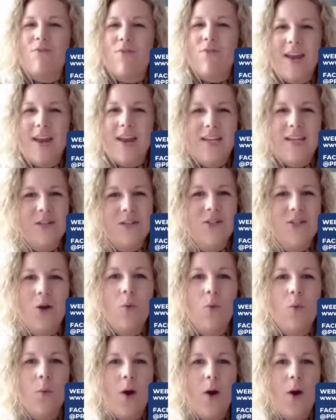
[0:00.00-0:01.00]
for that
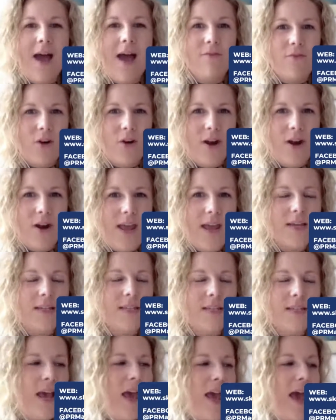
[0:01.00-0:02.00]
radio slot, whatever it
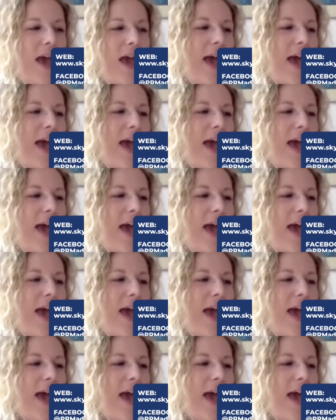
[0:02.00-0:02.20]
is.